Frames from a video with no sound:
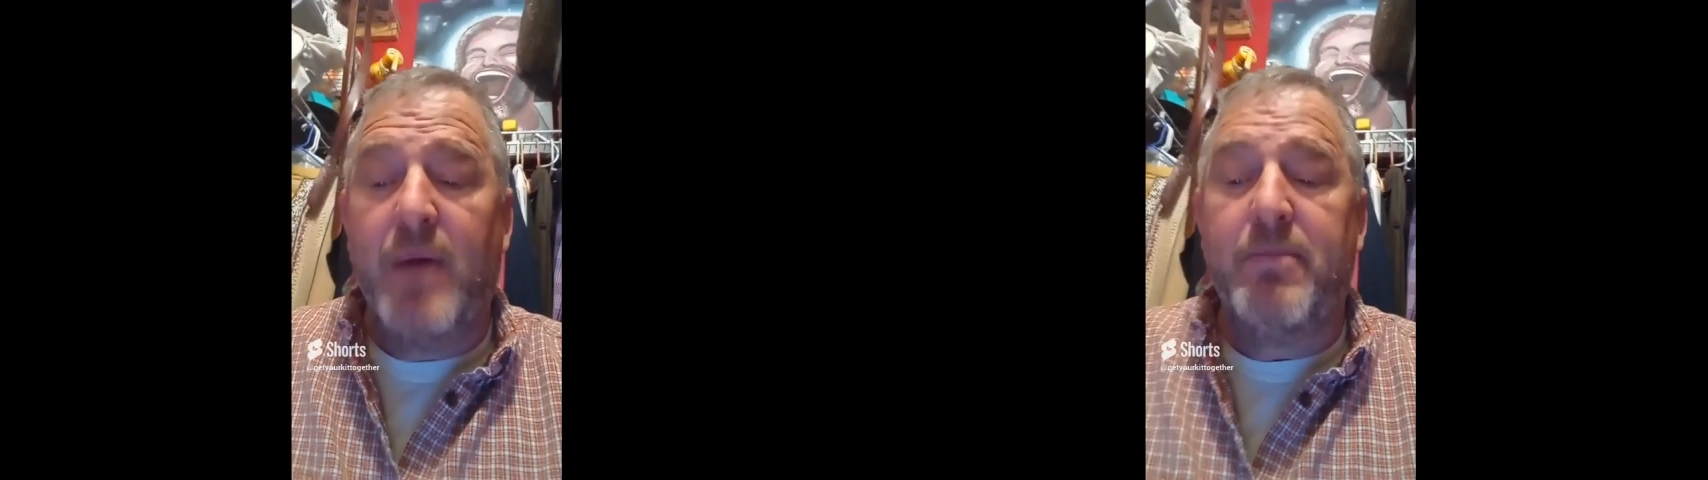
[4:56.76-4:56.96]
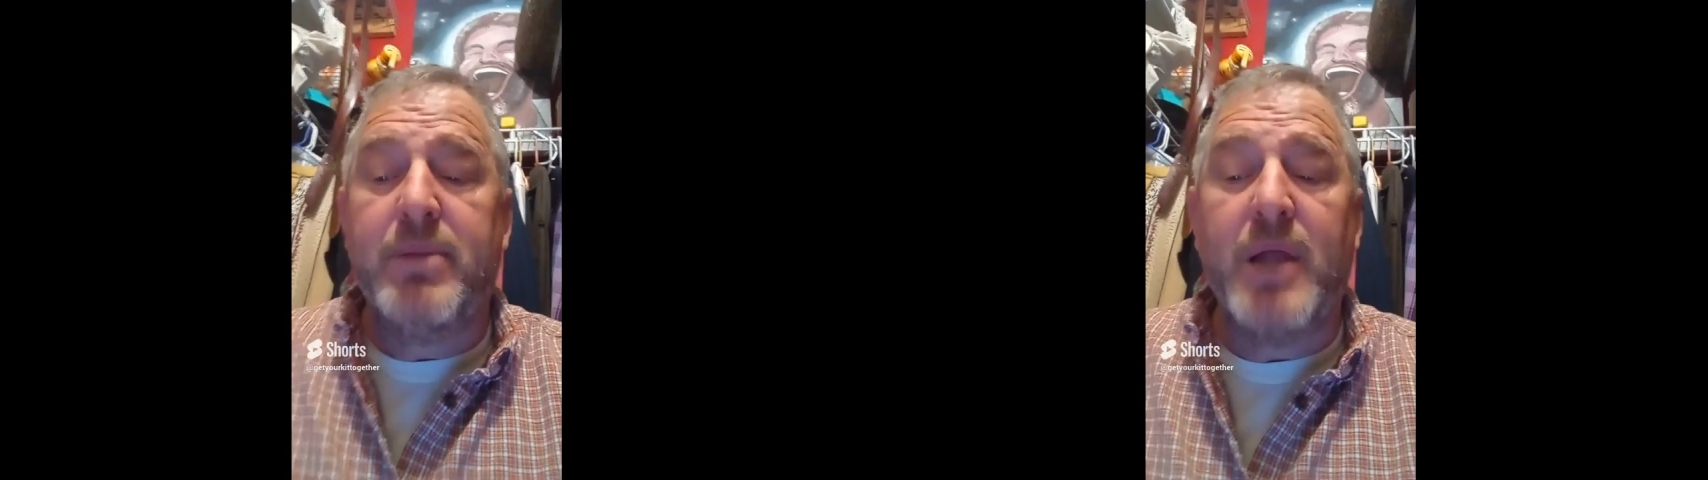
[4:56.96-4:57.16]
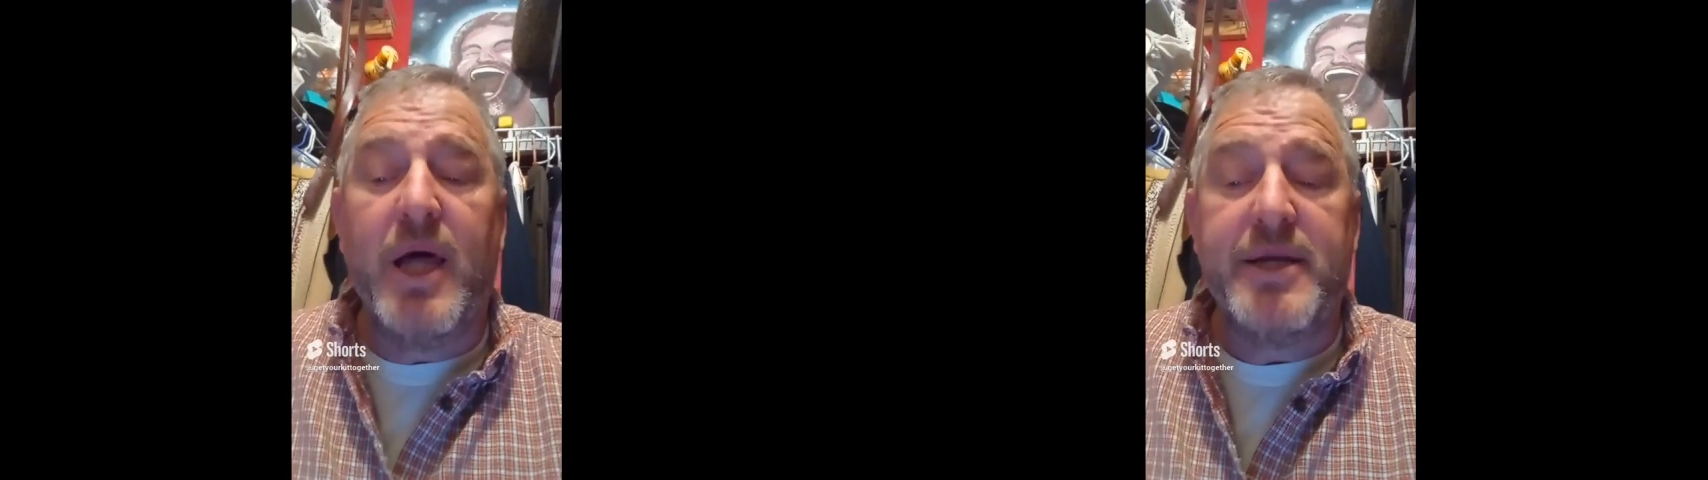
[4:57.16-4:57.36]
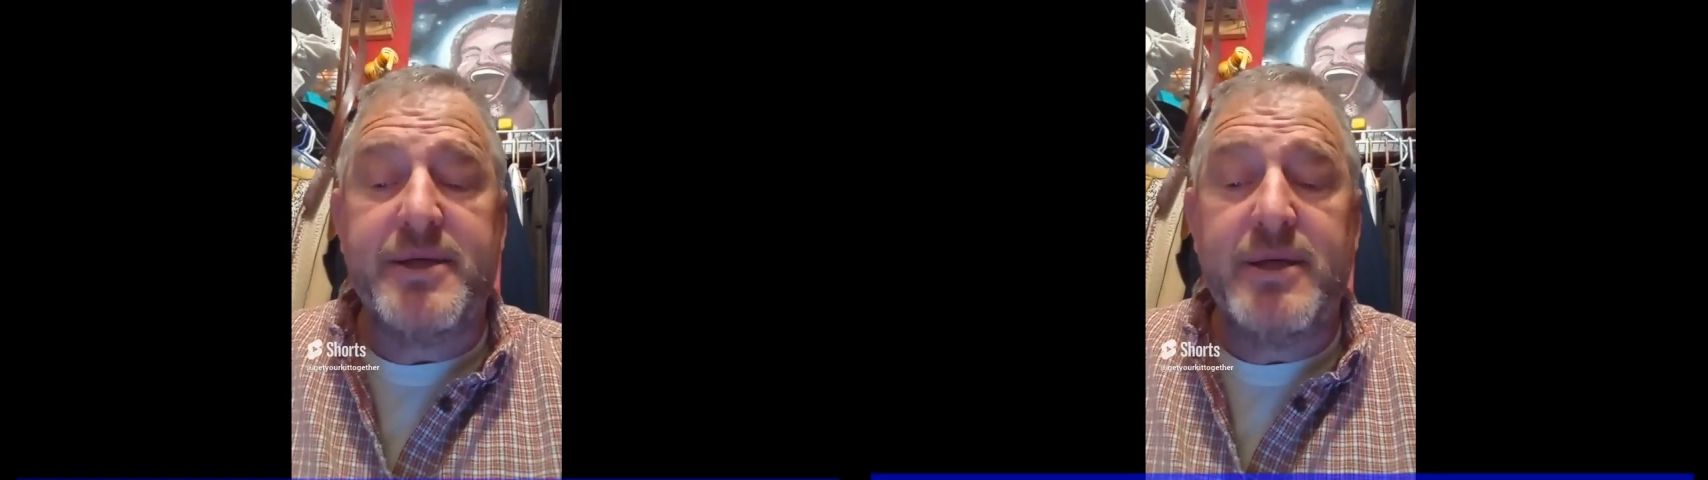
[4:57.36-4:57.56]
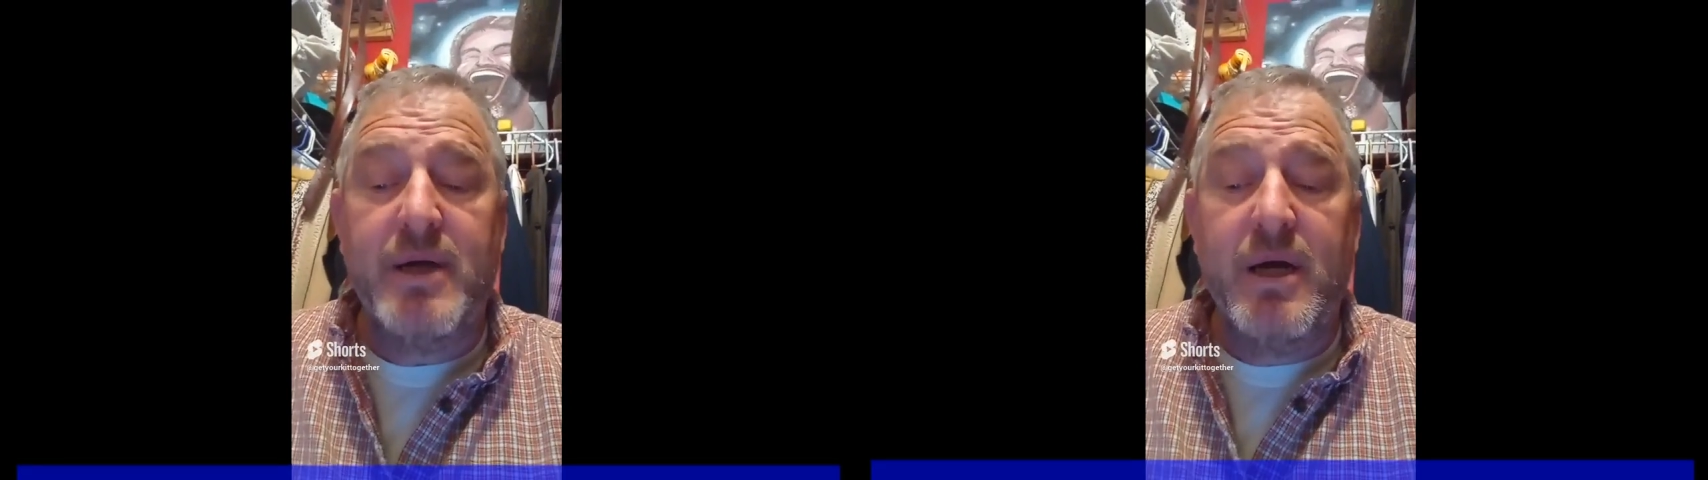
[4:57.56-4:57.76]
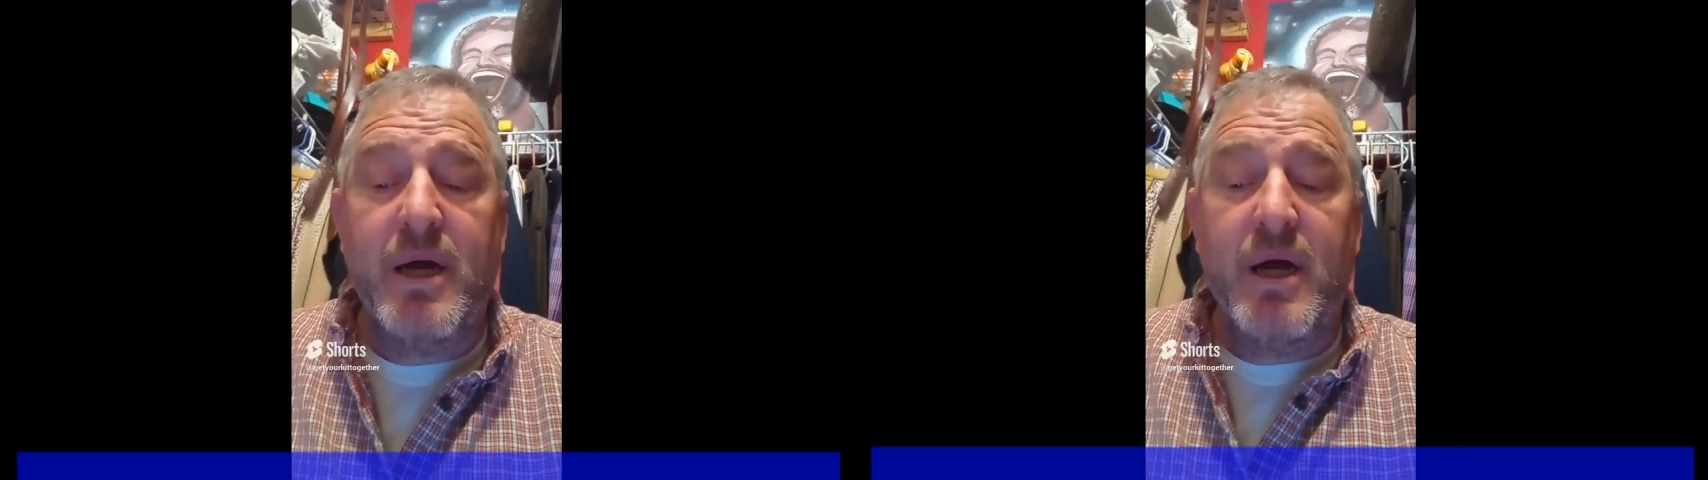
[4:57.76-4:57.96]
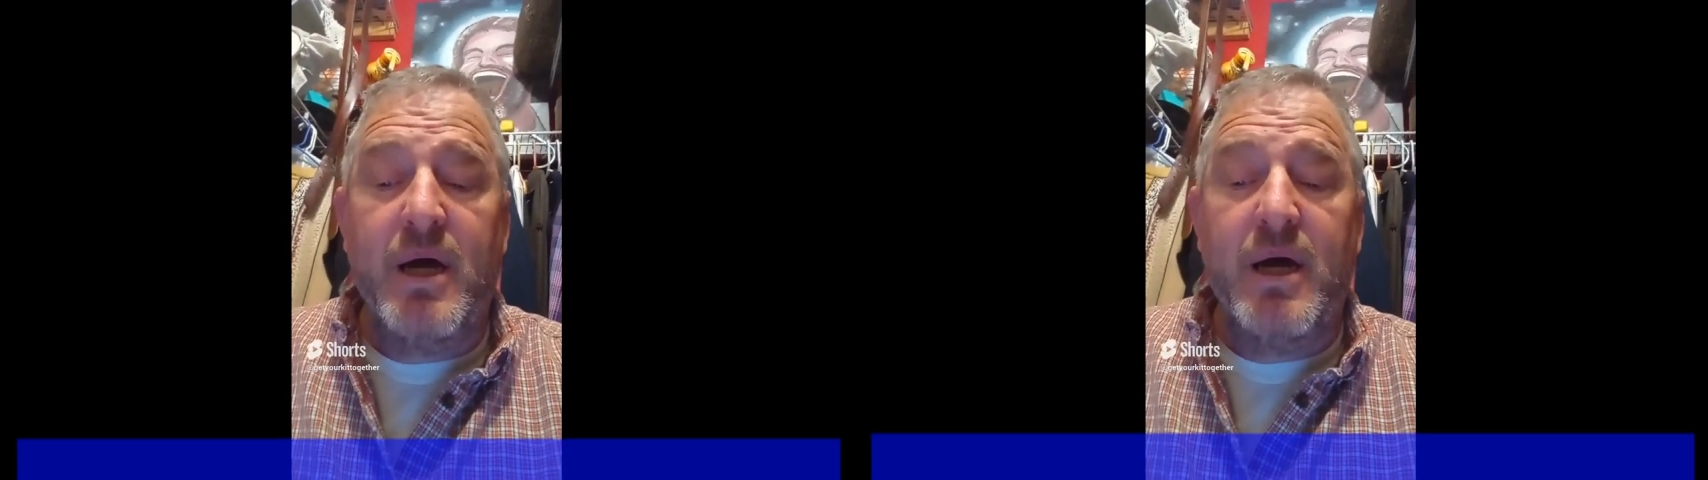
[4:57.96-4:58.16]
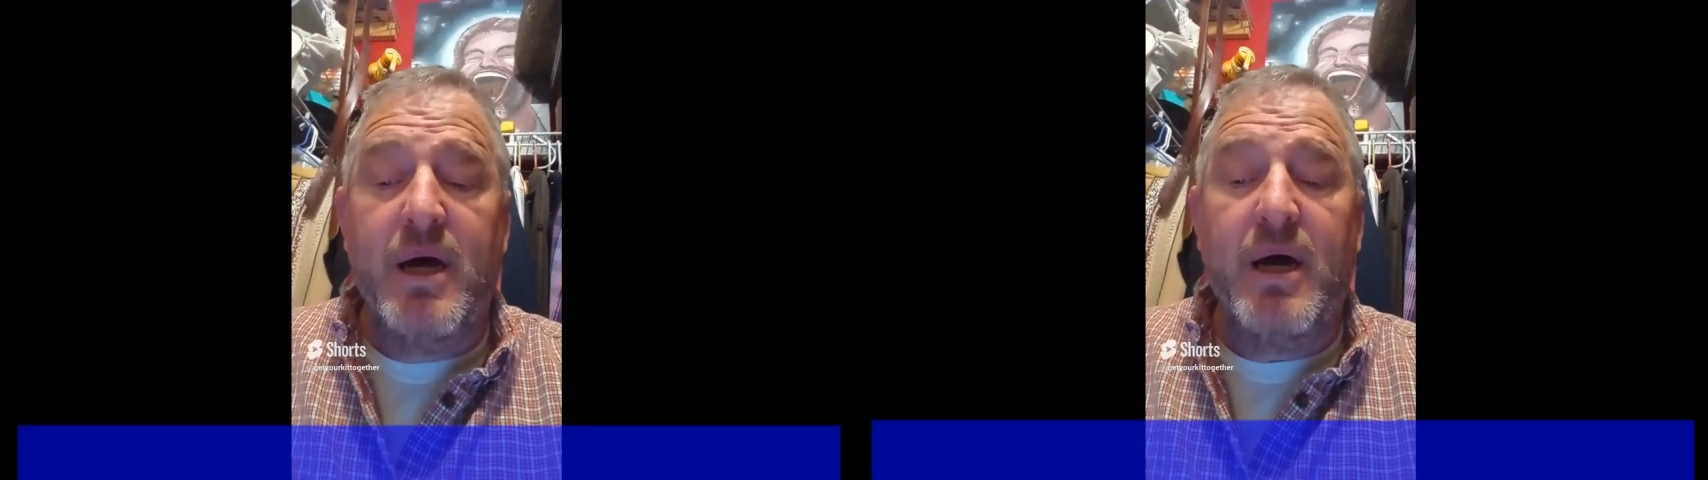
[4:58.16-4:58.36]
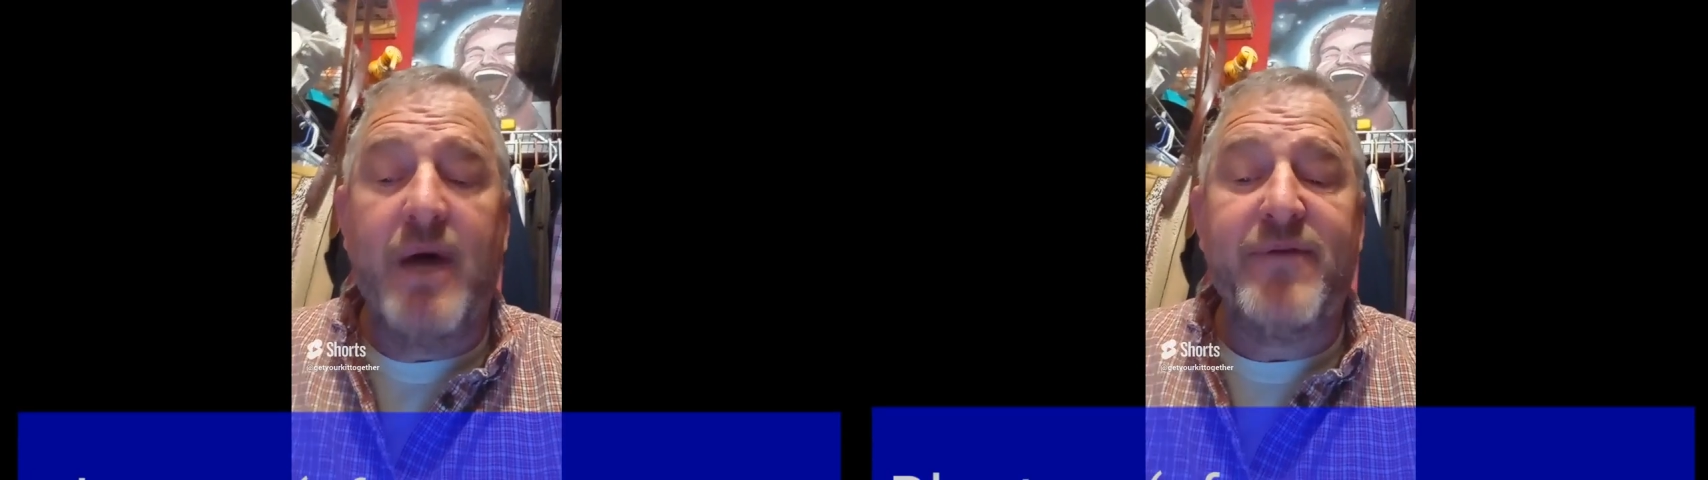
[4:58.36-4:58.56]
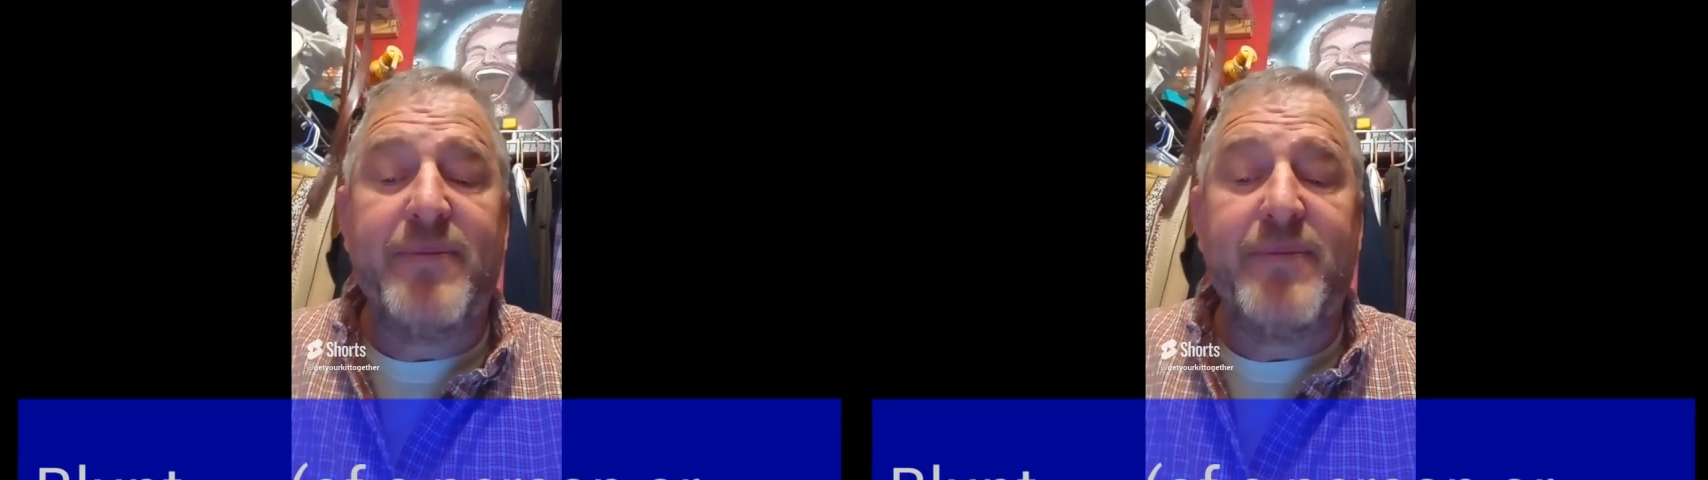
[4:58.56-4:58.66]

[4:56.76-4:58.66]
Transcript: blunt of